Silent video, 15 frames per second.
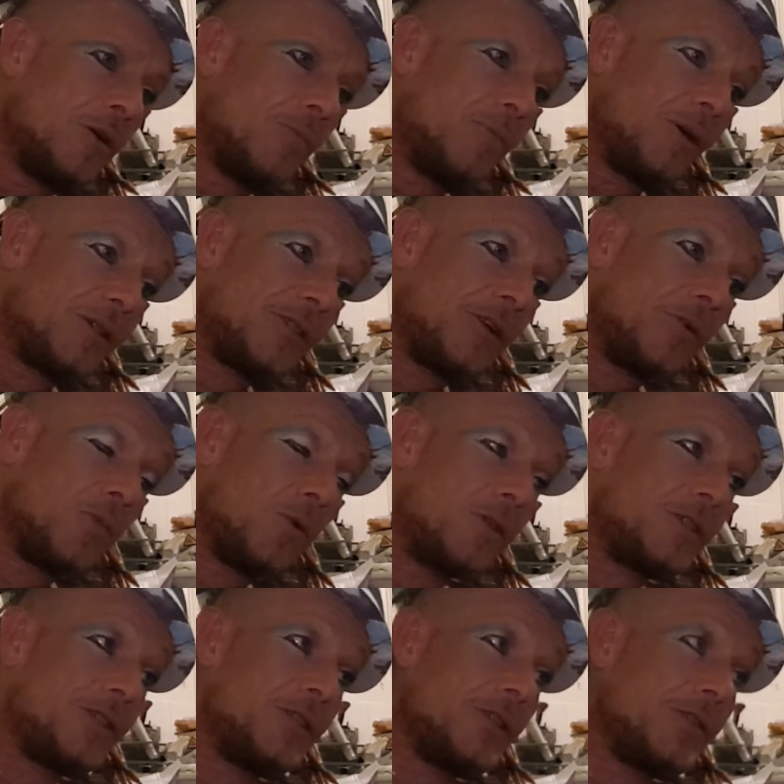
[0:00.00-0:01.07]
But I don't know what
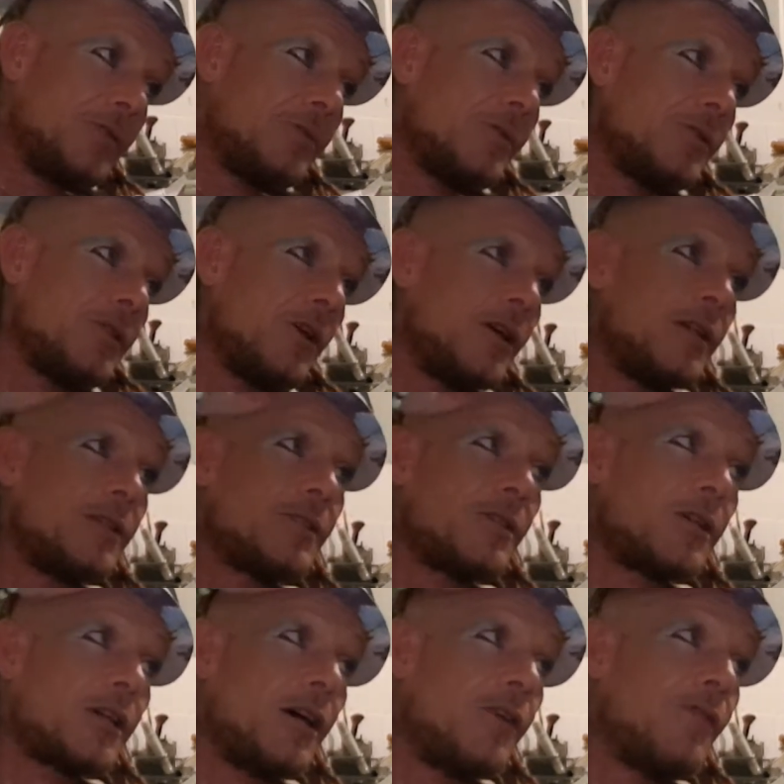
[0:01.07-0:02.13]
to do. Like, I, I
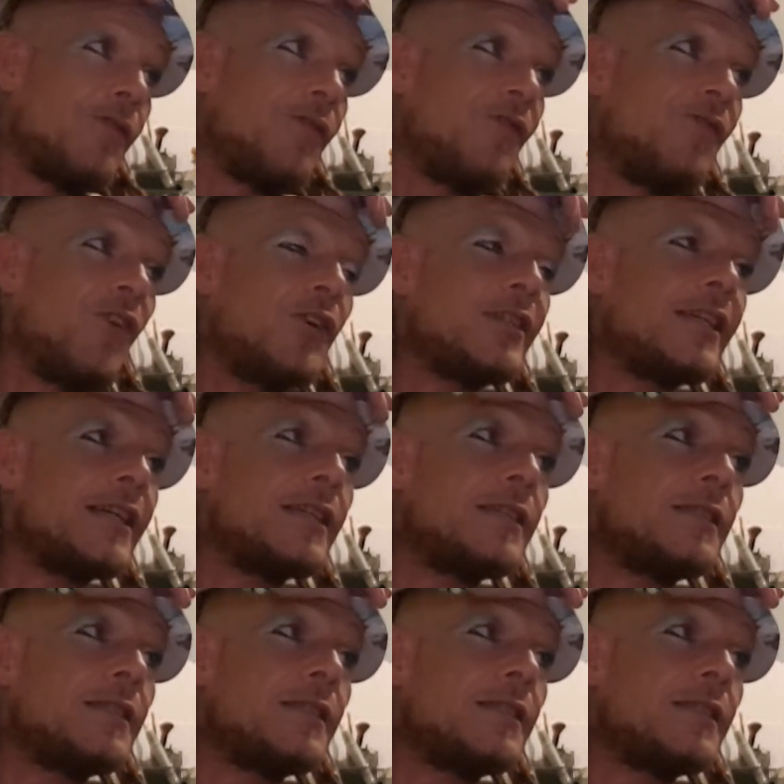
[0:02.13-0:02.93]
can't fight it.